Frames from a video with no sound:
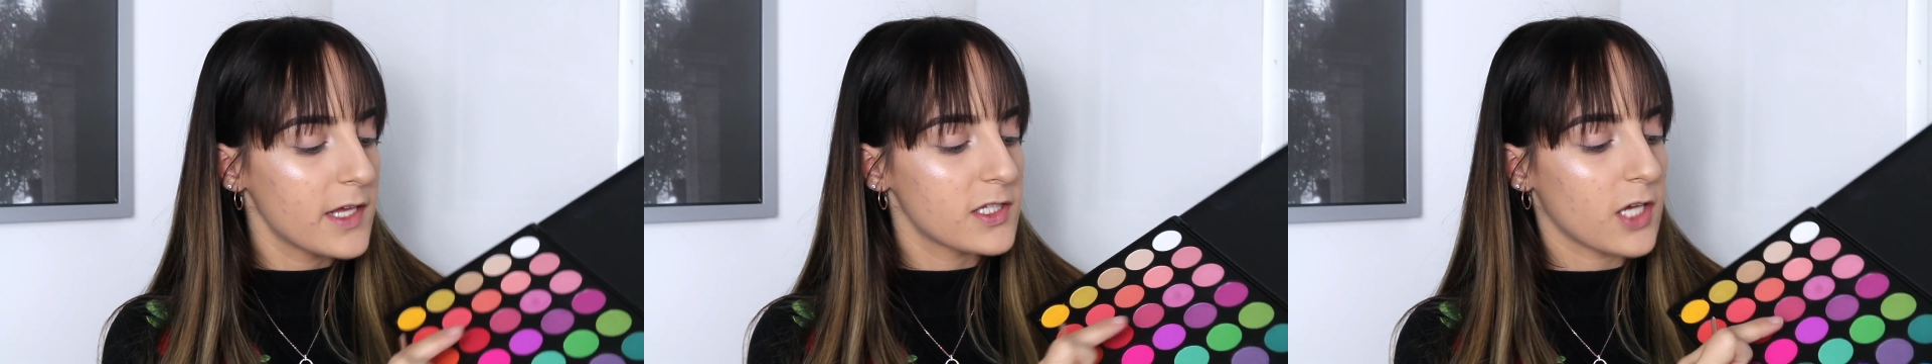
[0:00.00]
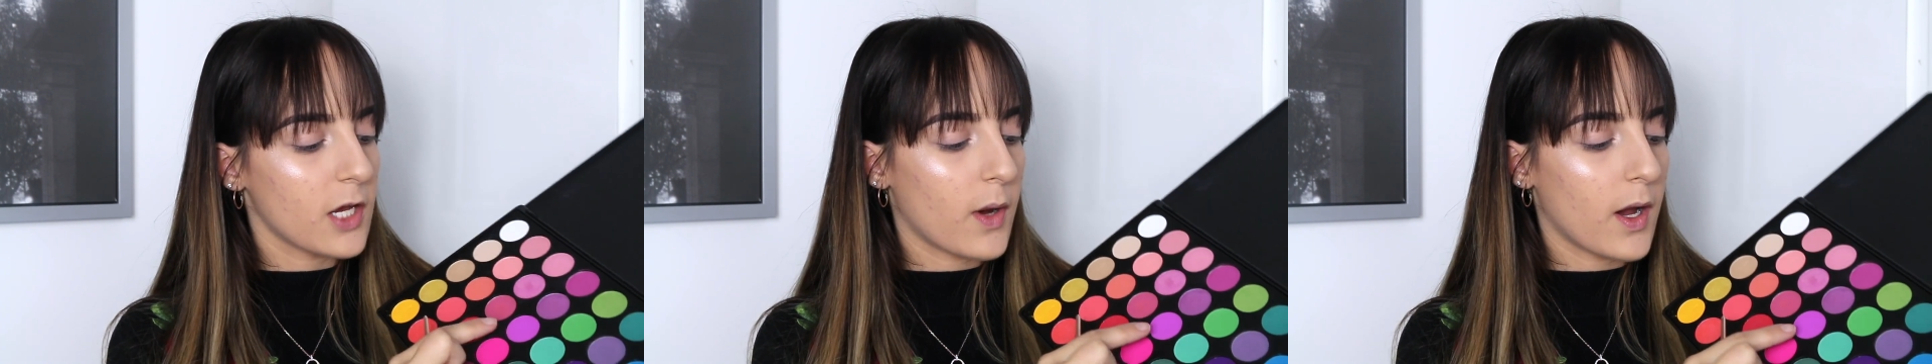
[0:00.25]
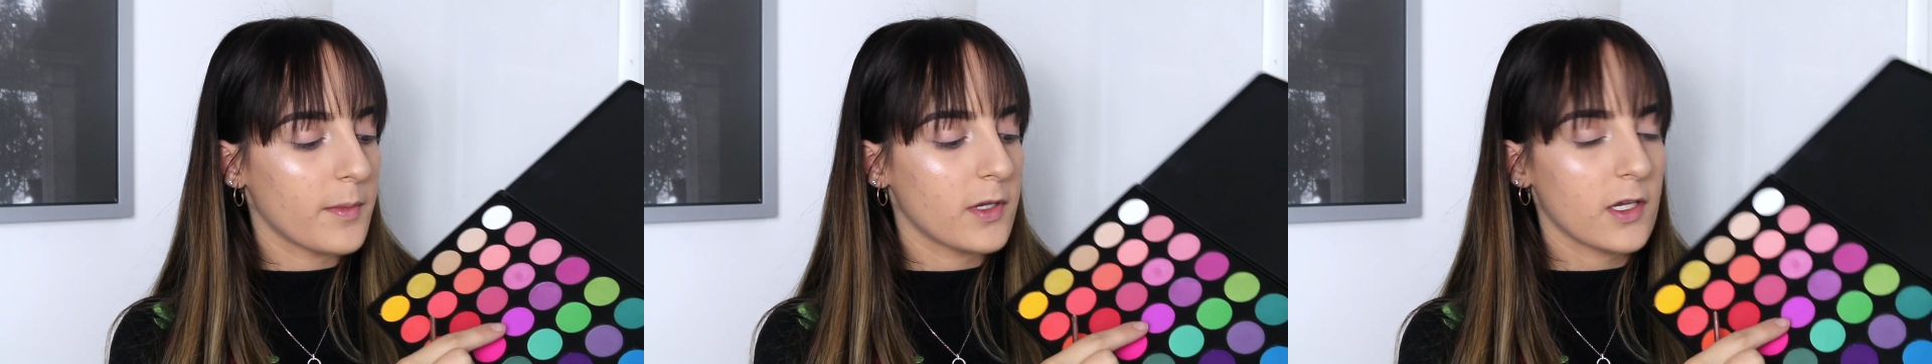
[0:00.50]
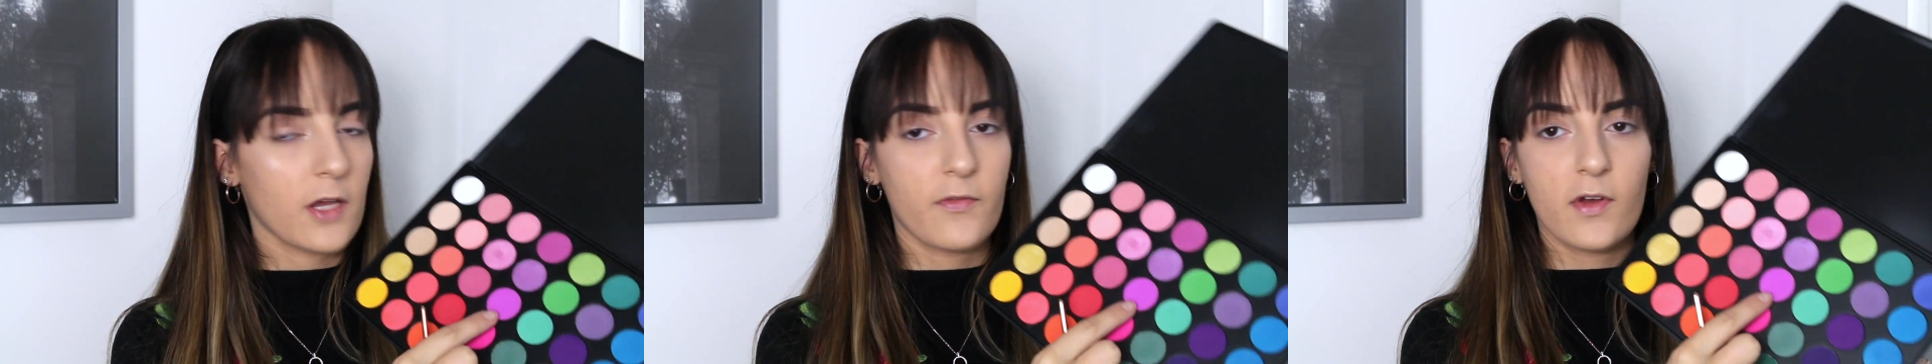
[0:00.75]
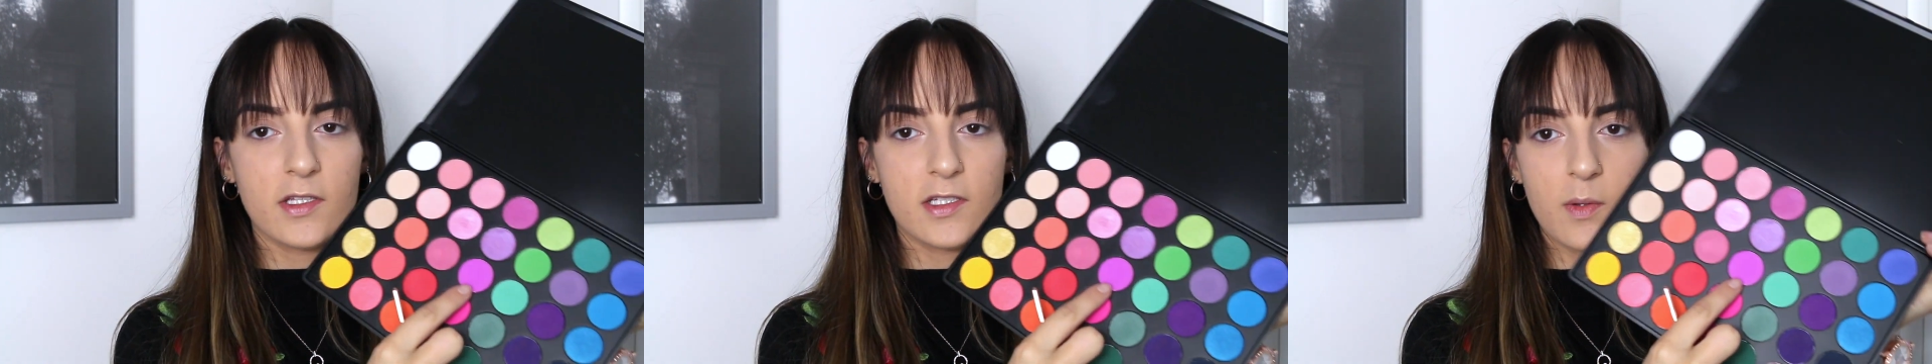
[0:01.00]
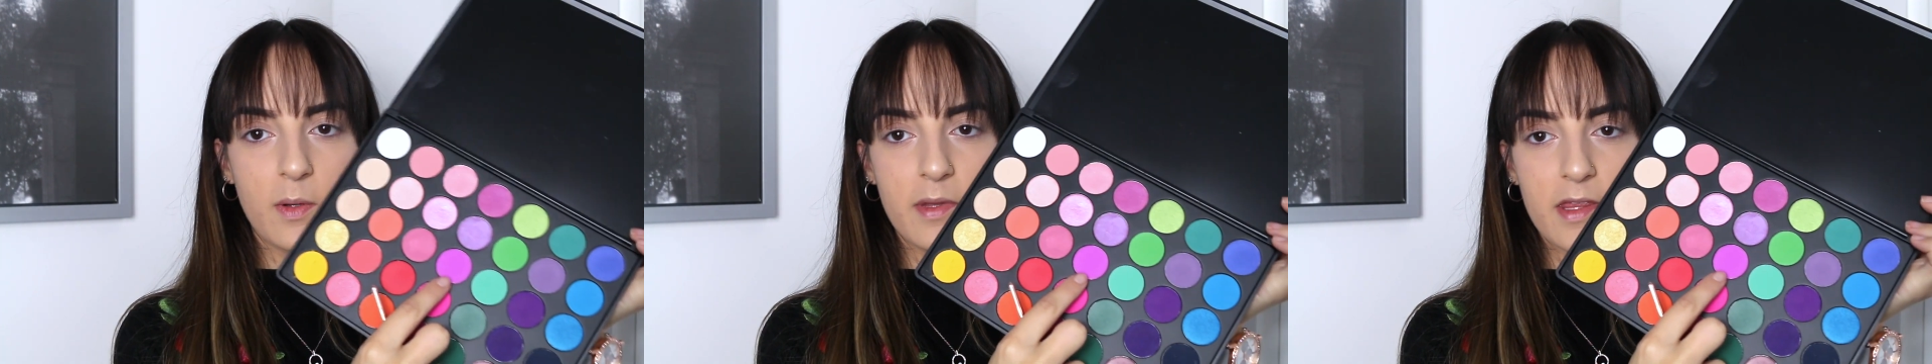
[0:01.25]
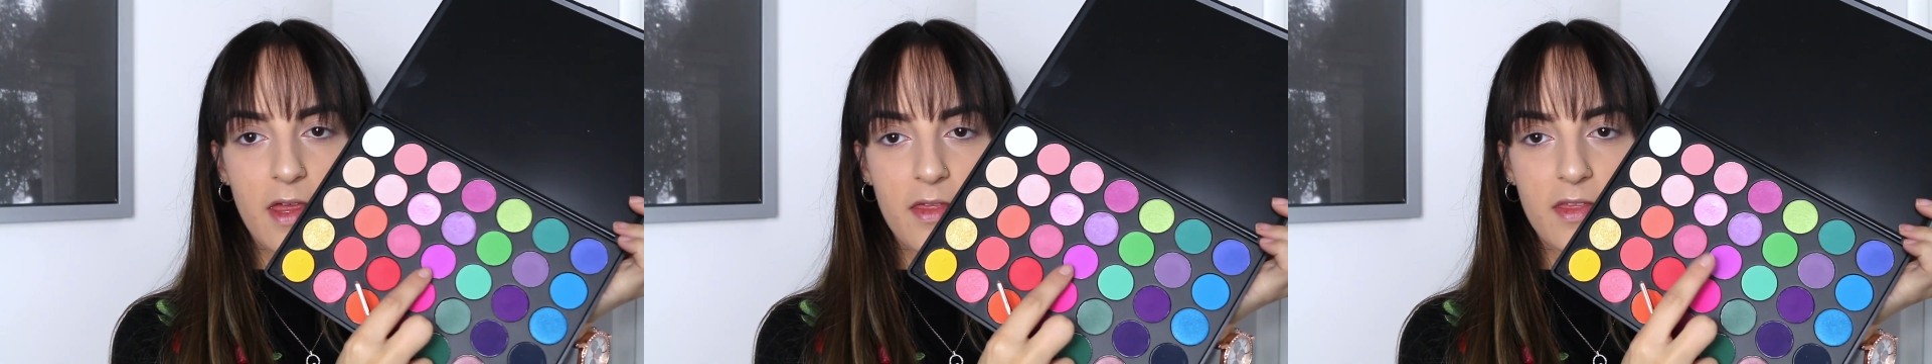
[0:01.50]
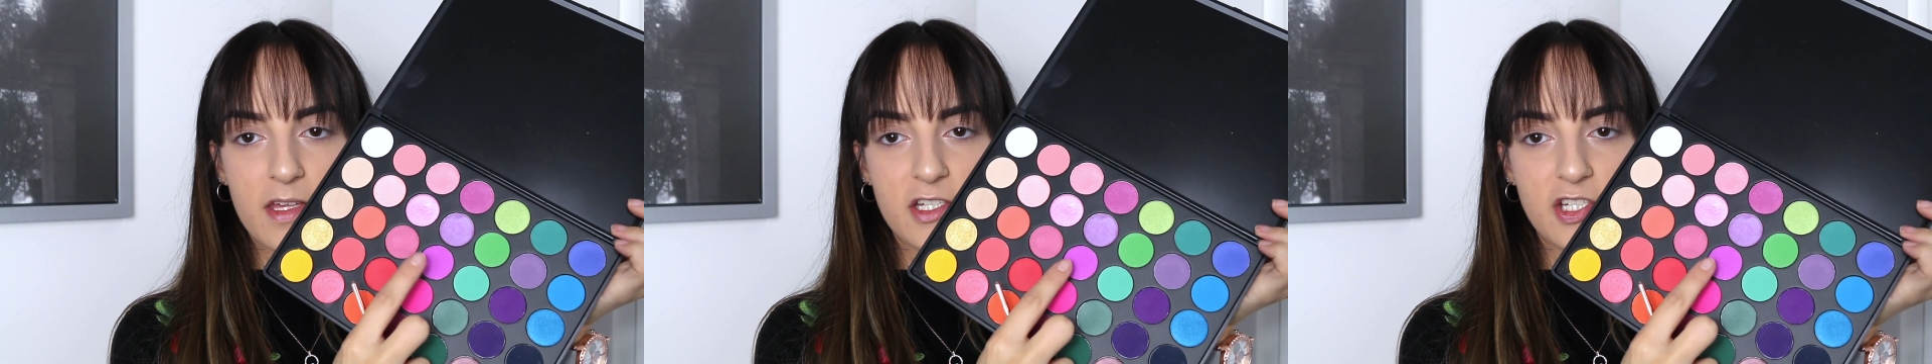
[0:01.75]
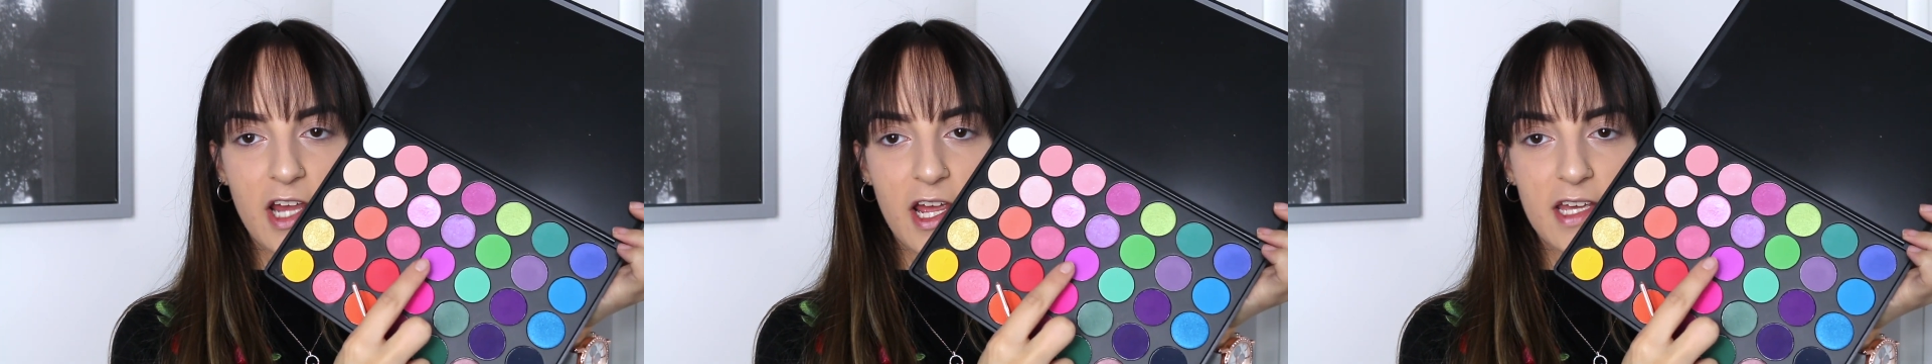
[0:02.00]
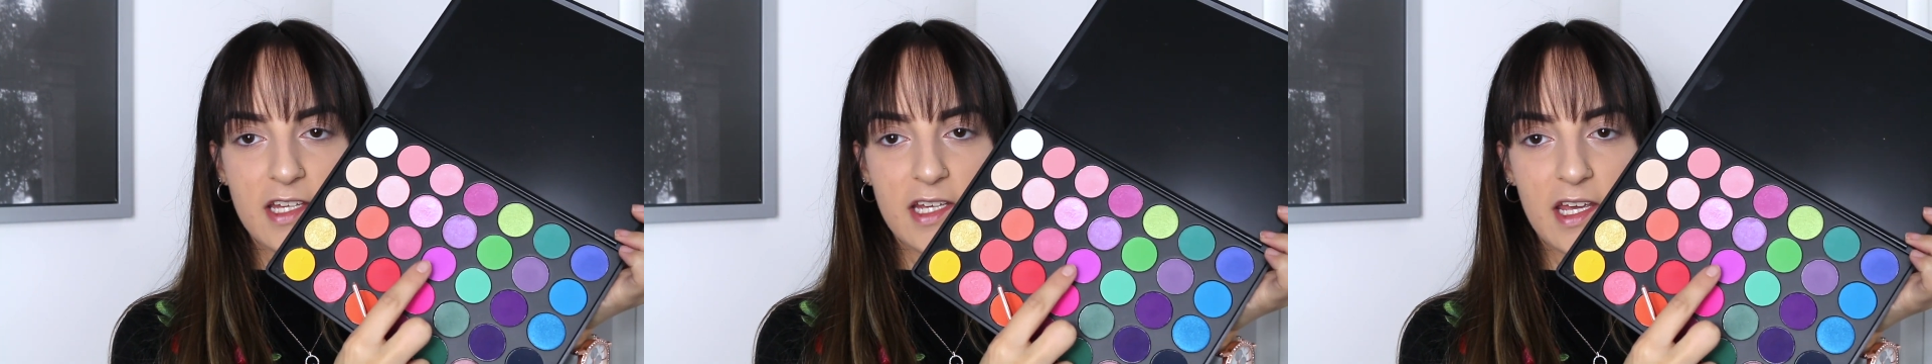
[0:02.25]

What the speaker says: So I'm going to first go in with this shade